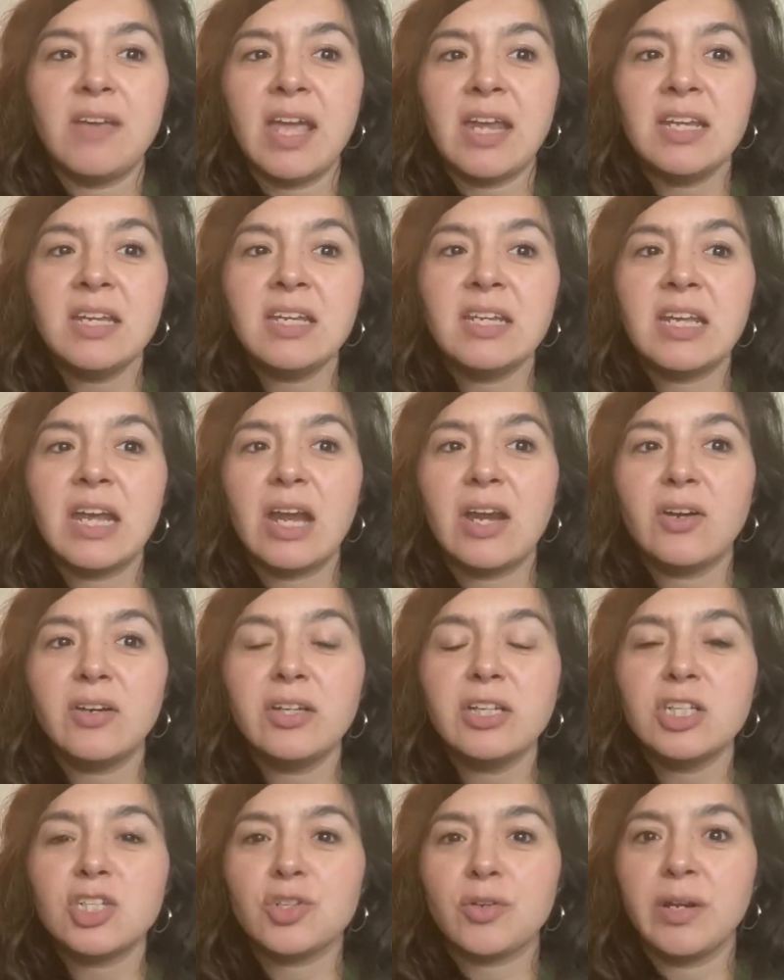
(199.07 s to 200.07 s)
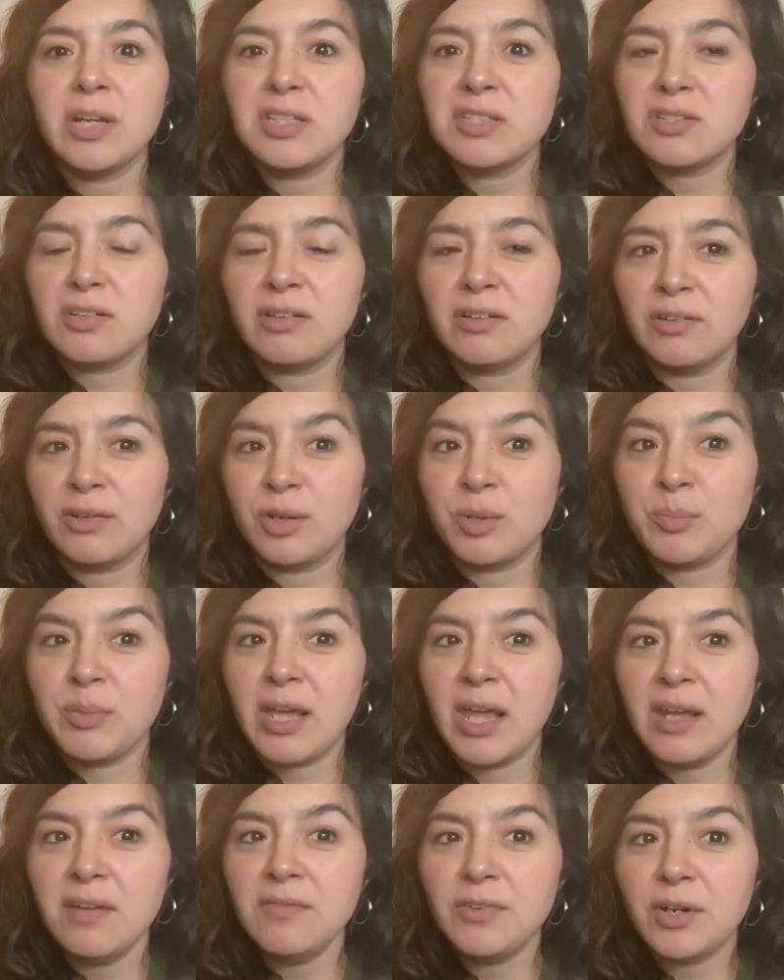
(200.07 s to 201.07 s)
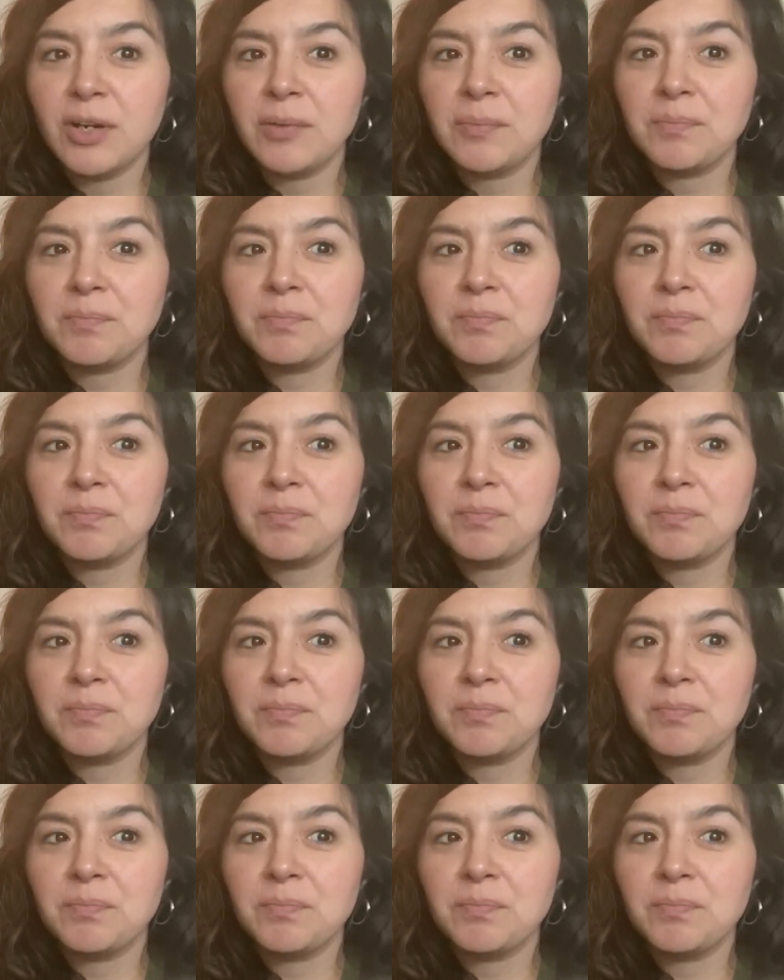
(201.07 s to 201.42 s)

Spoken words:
any inherited traits or learned behavior.